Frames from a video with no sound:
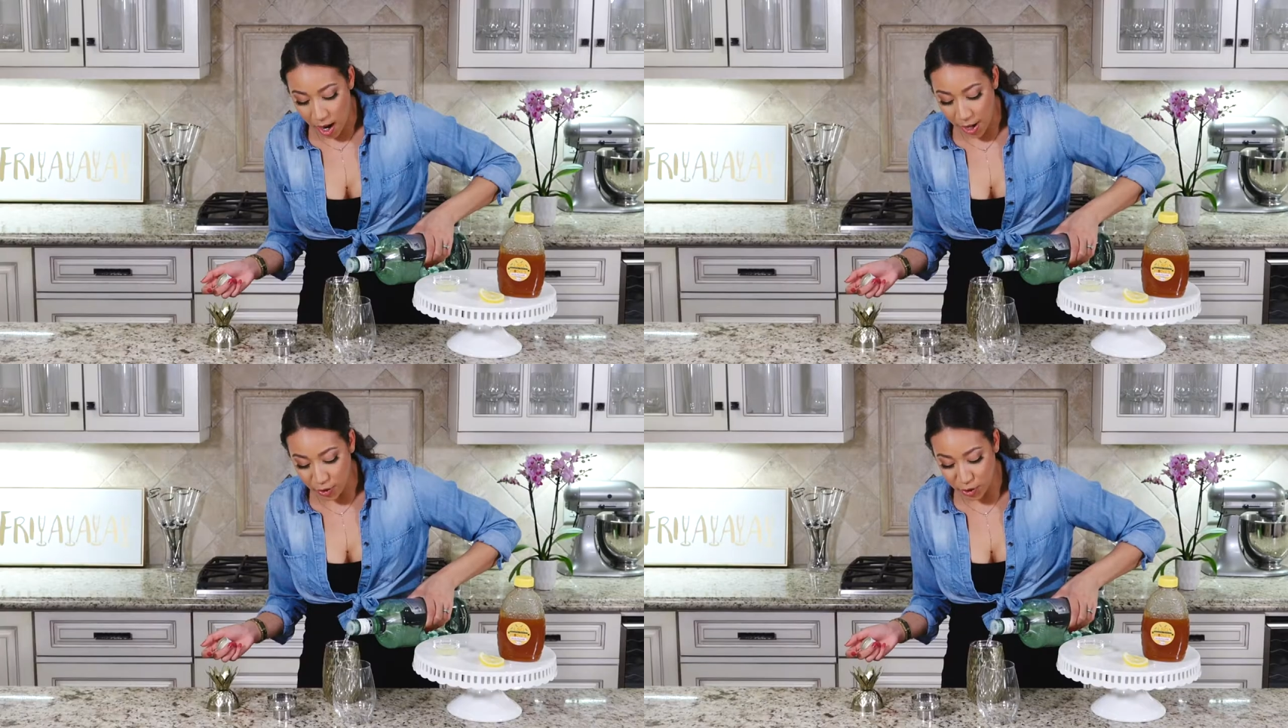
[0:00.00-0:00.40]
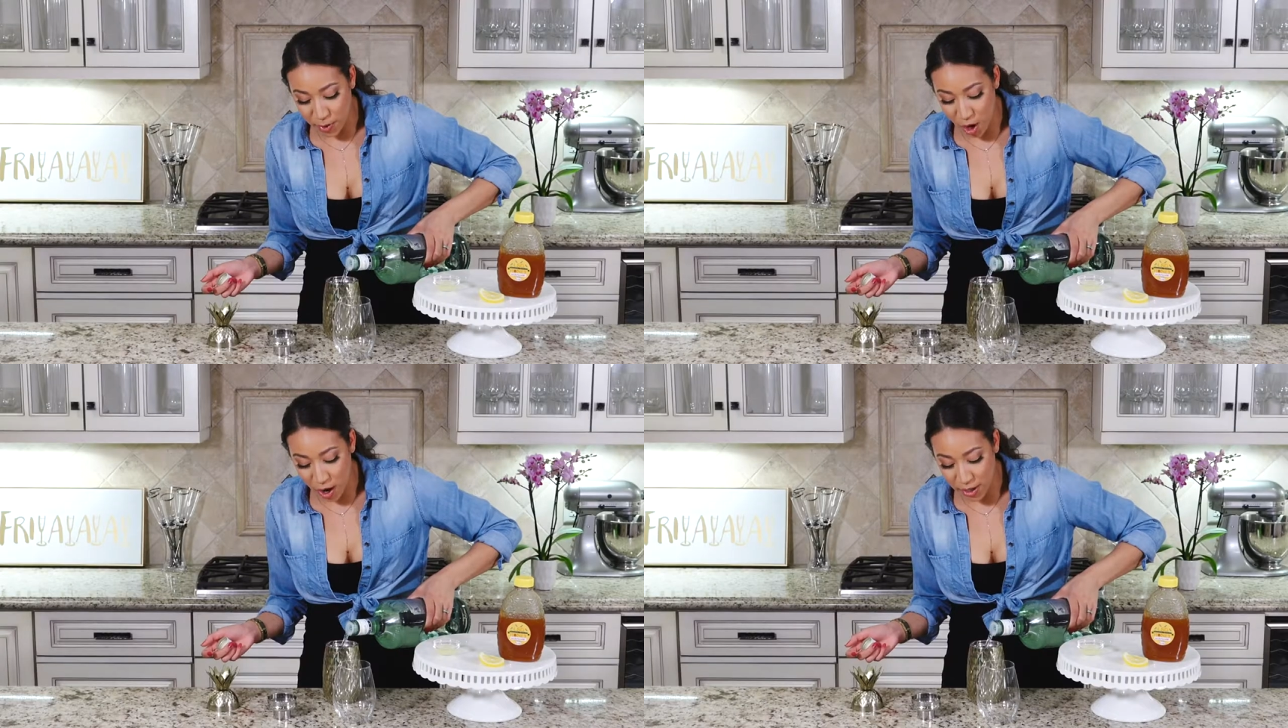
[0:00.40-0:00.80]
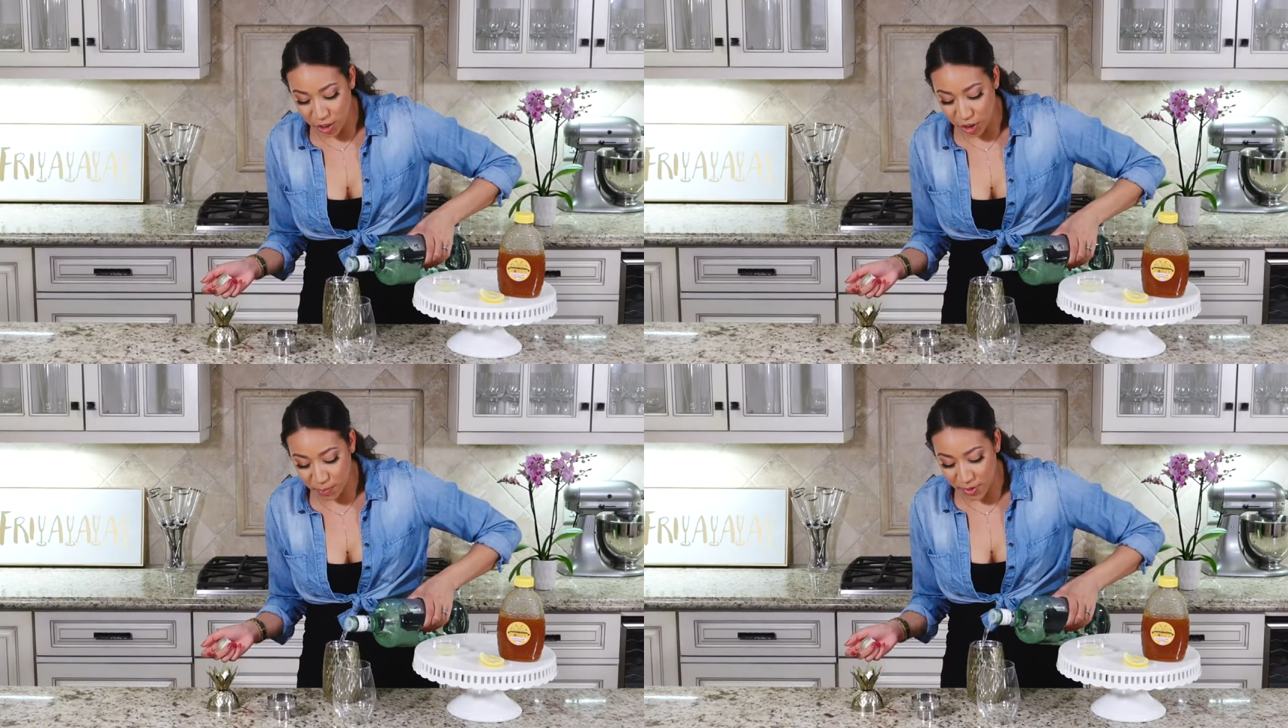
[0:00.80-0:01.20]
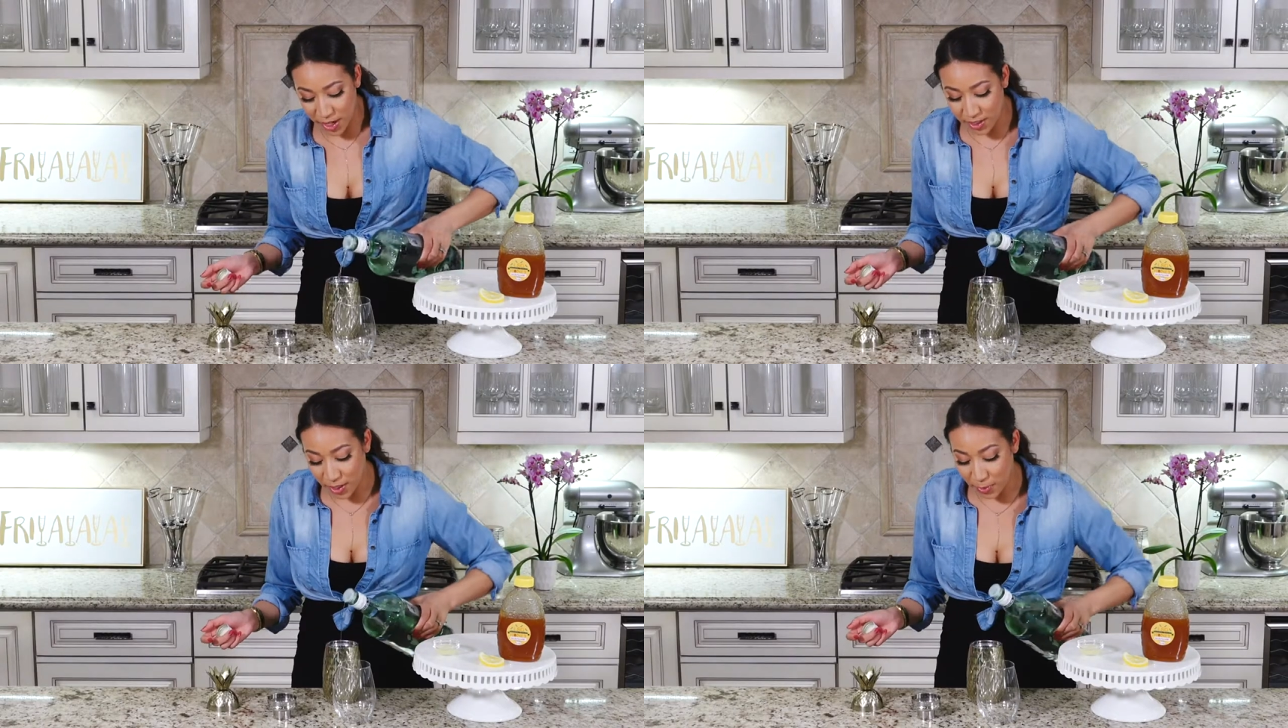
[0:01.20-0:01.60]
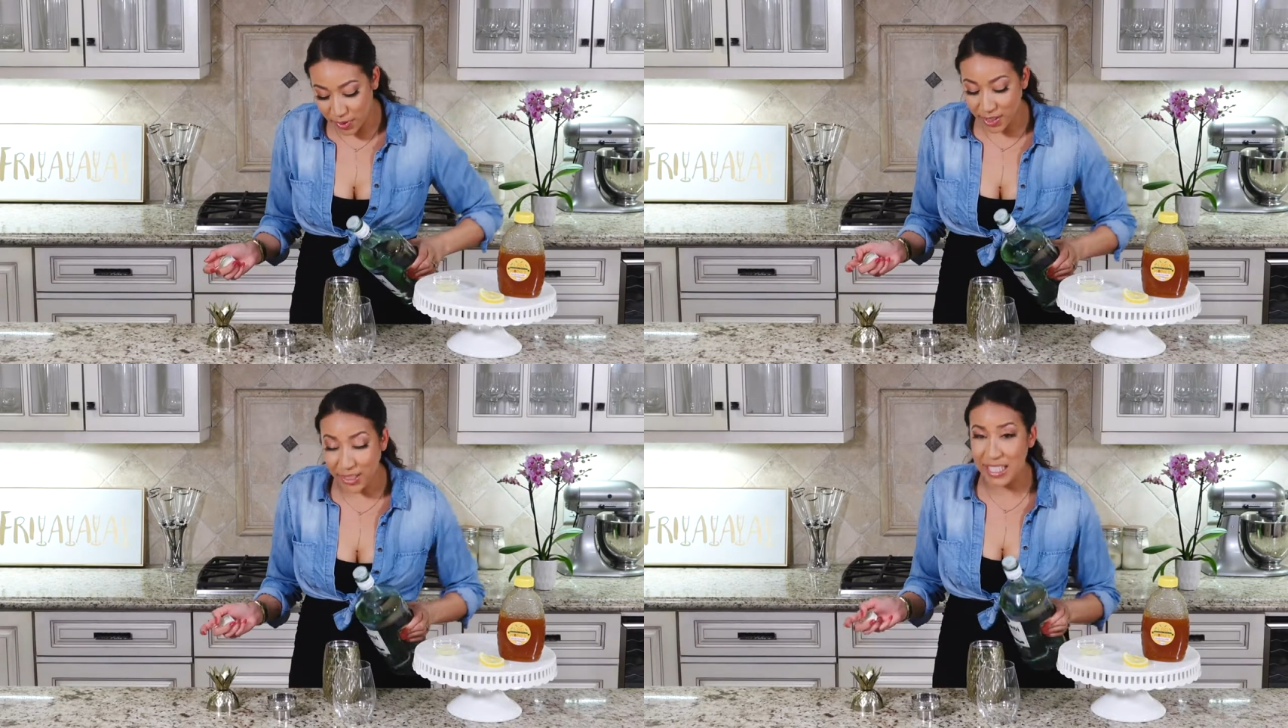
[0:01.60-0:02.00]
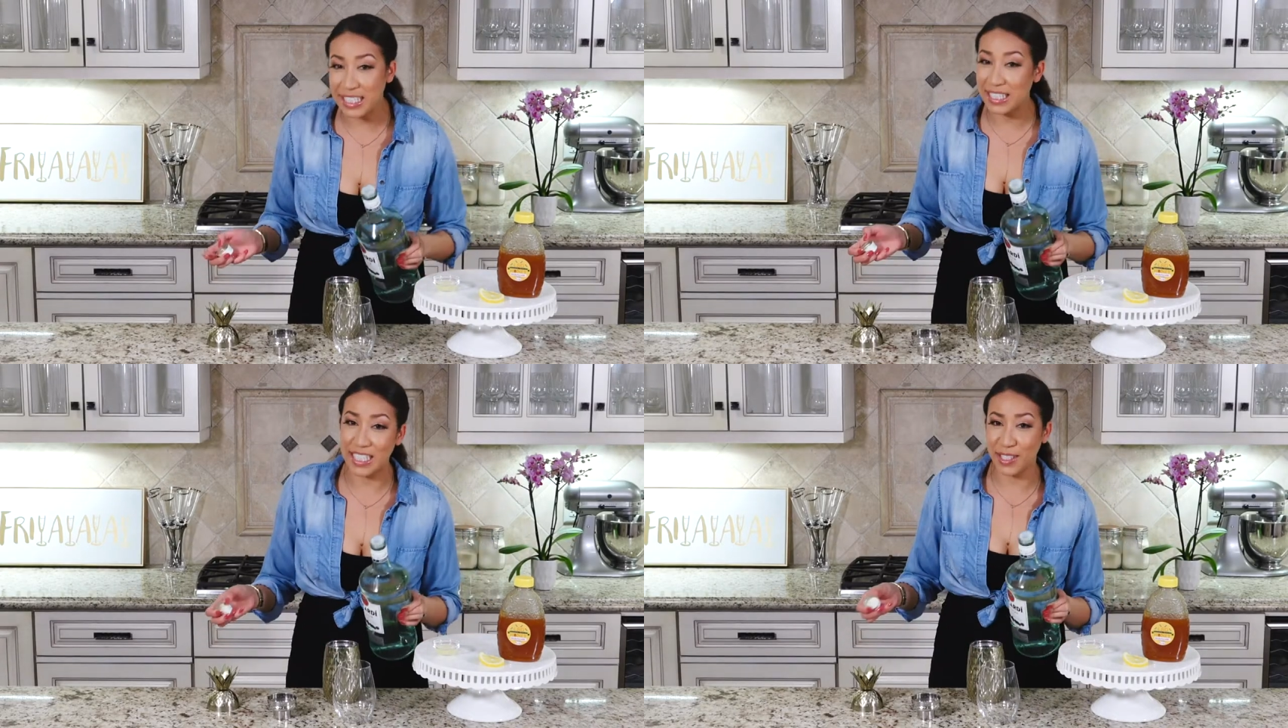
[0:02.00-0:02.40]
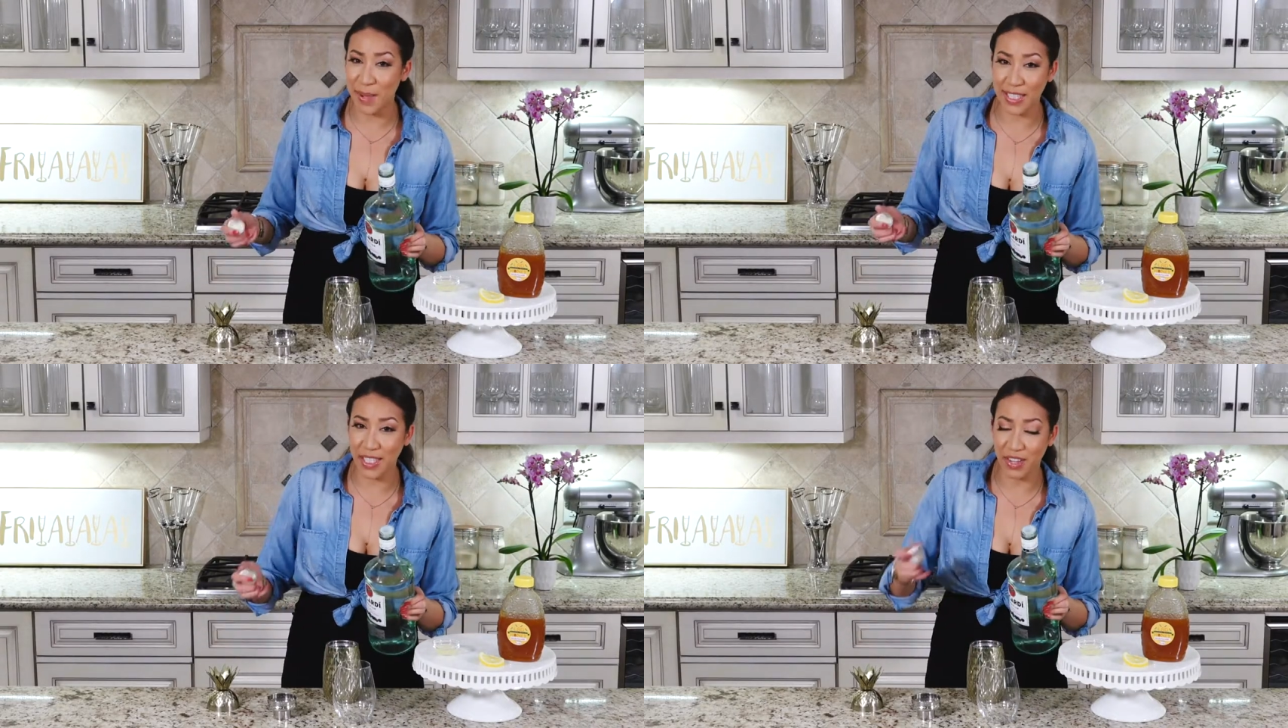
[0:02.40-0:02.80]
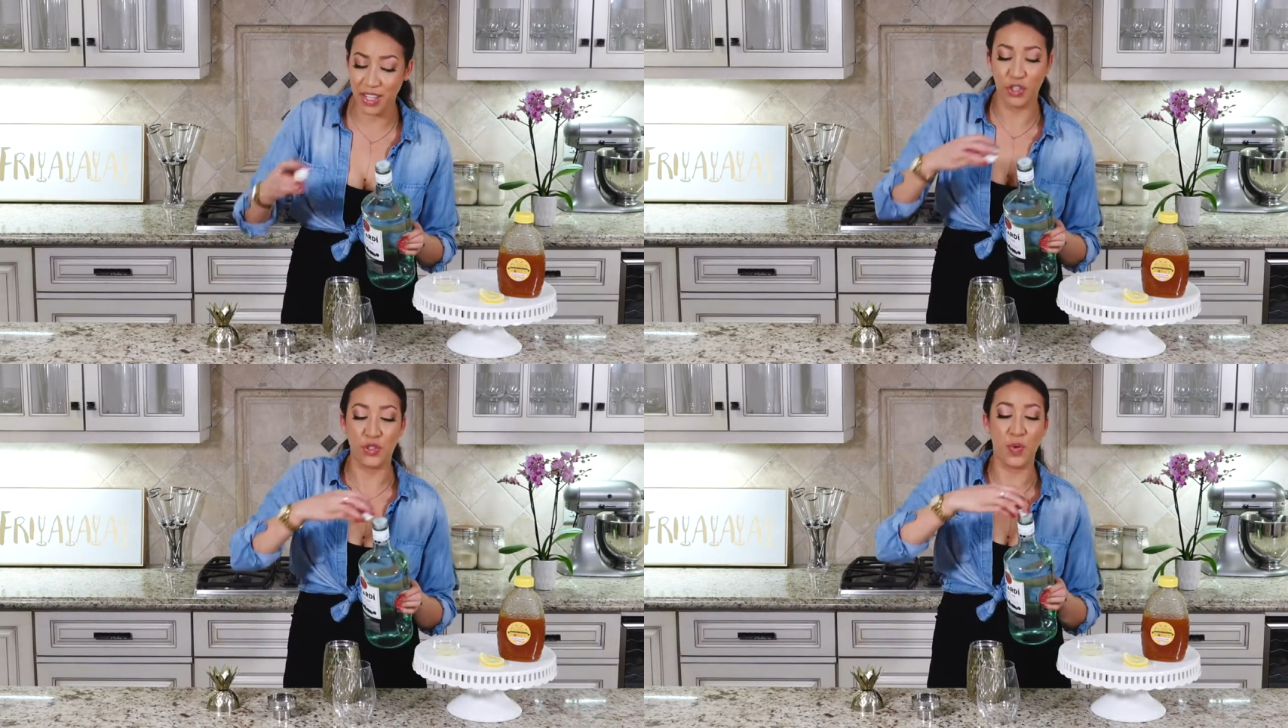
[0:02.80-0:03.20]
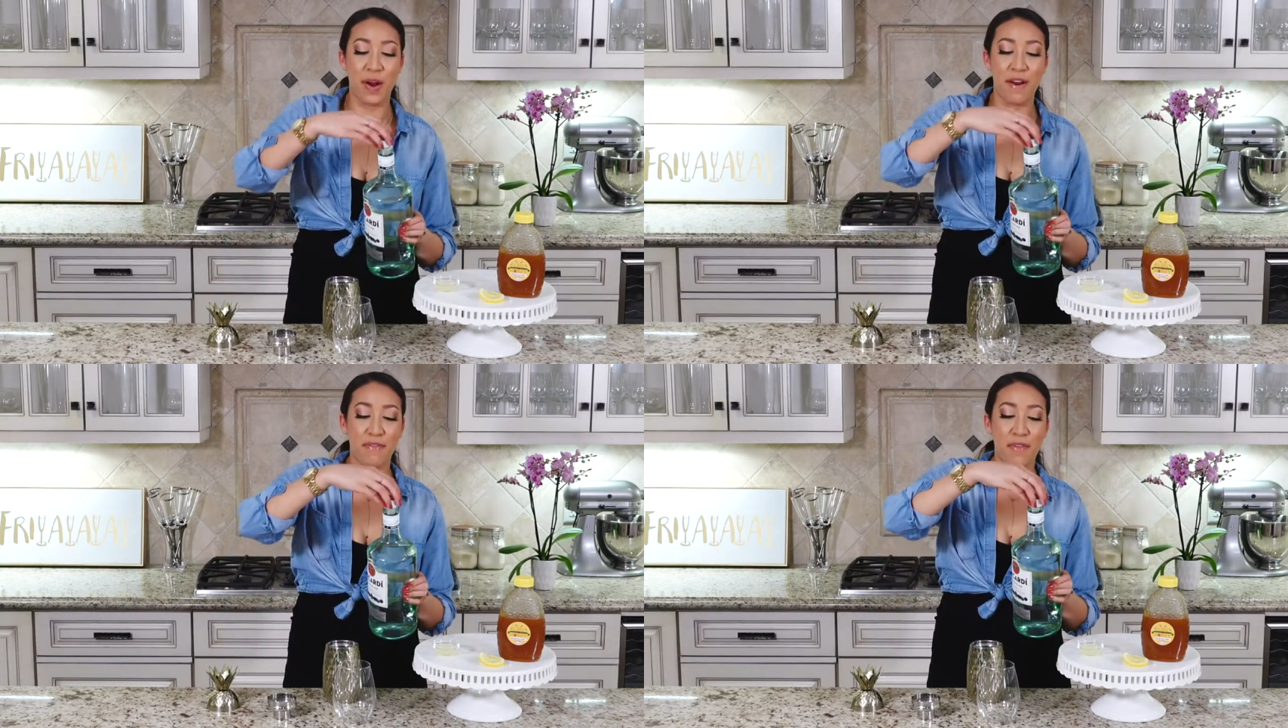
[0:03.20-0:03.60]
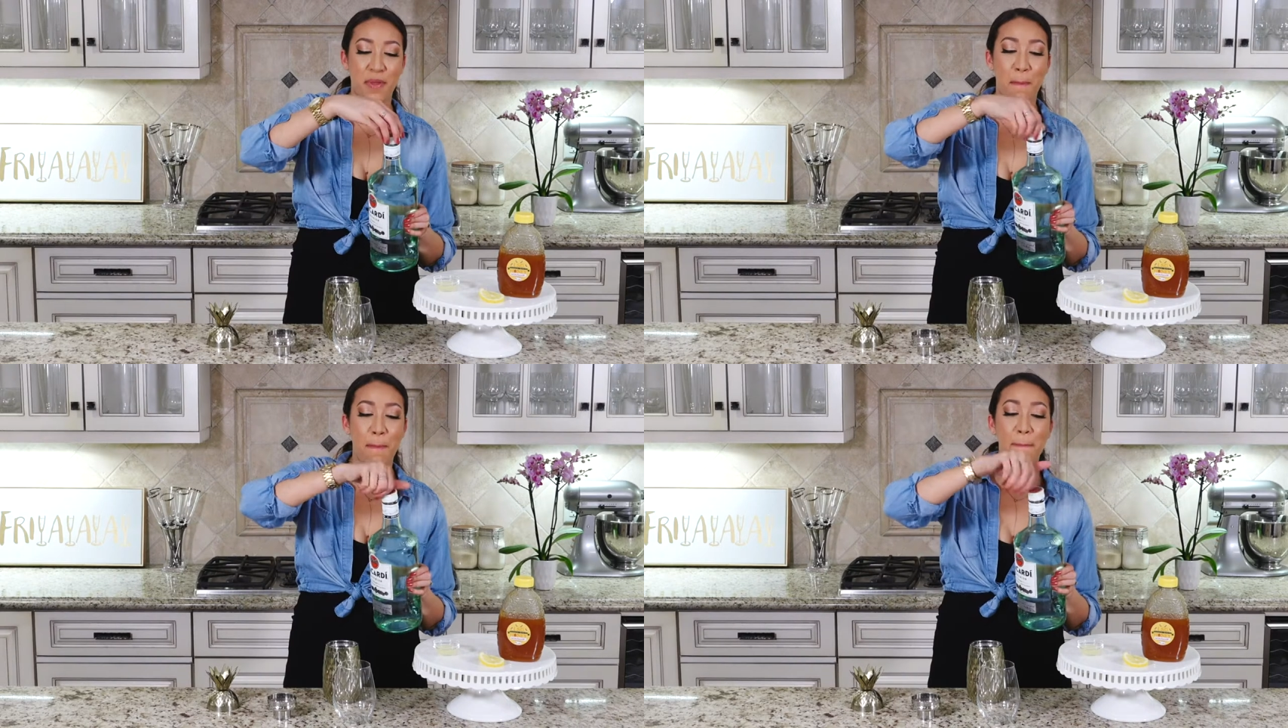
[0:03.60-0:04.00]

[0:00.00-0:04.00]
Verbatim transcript: I used Bacardi just because it was the least expensive at the store for the